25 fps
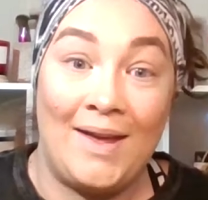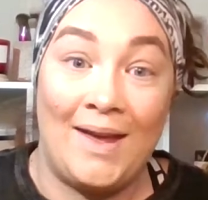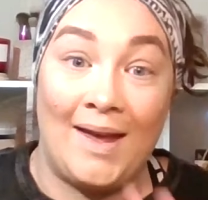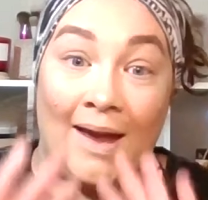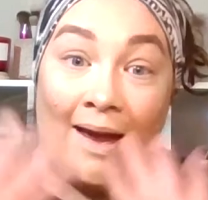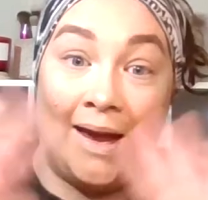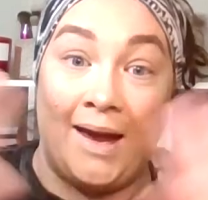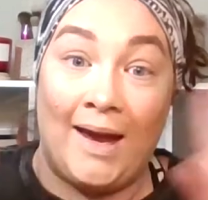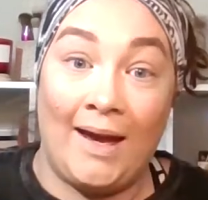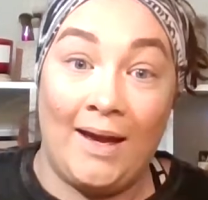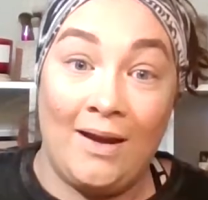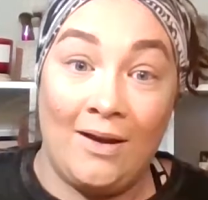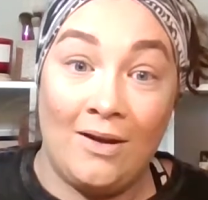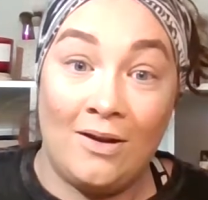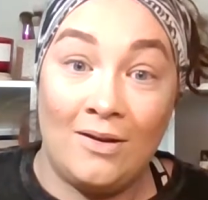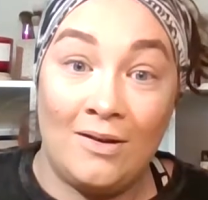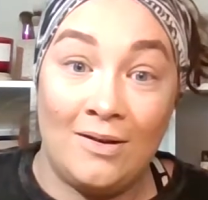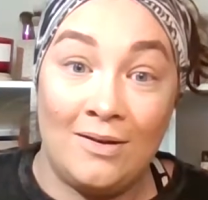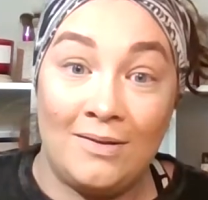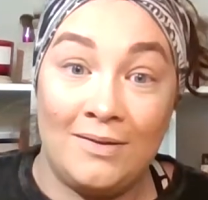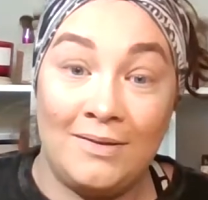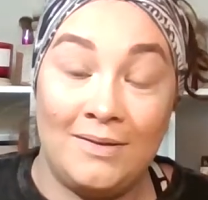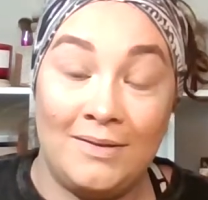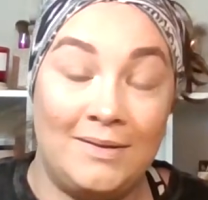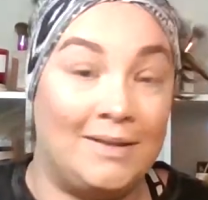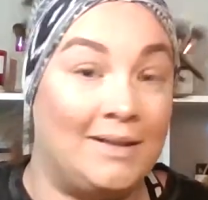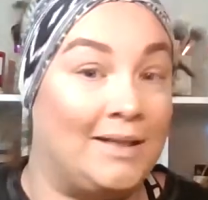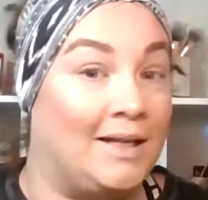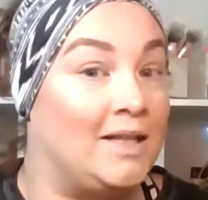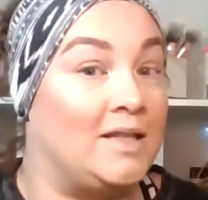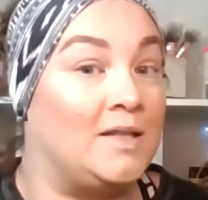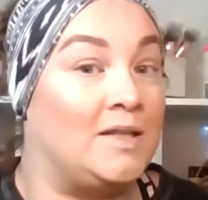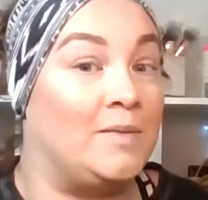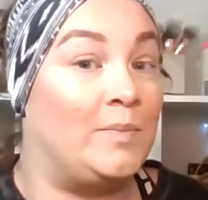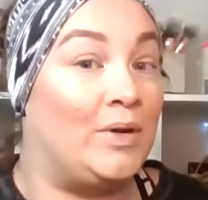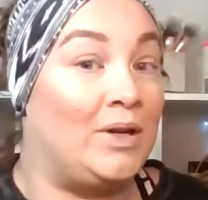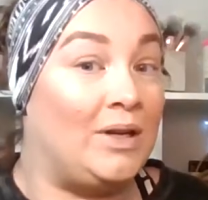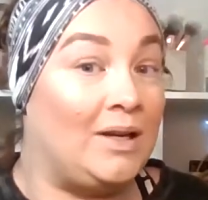Hey y'all, it's
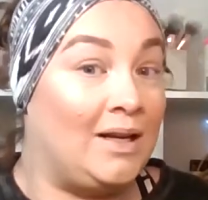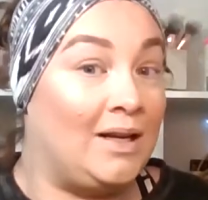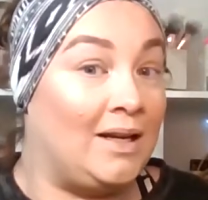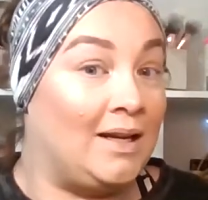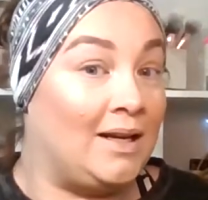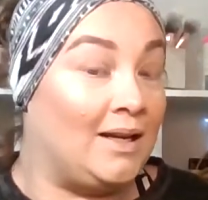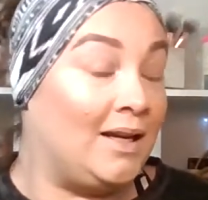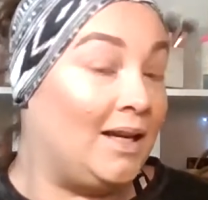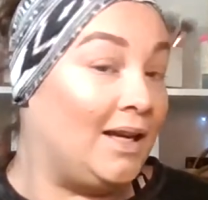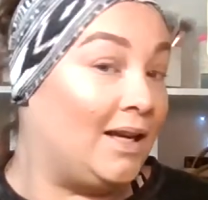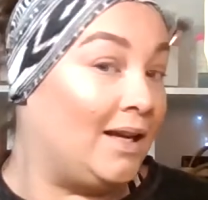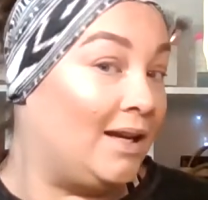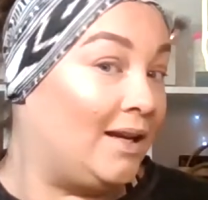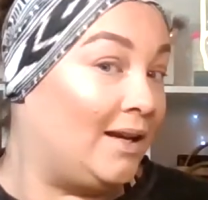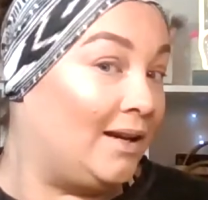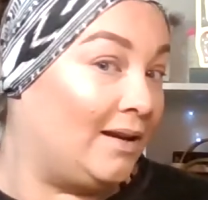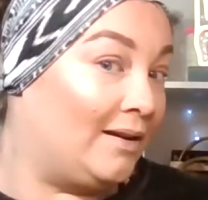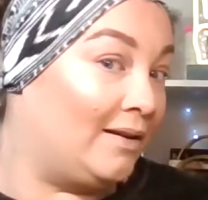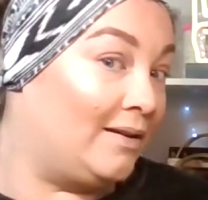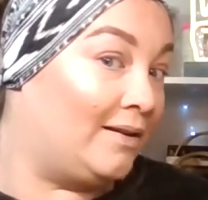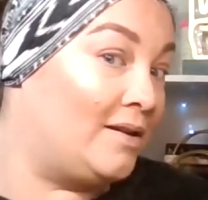Brittany.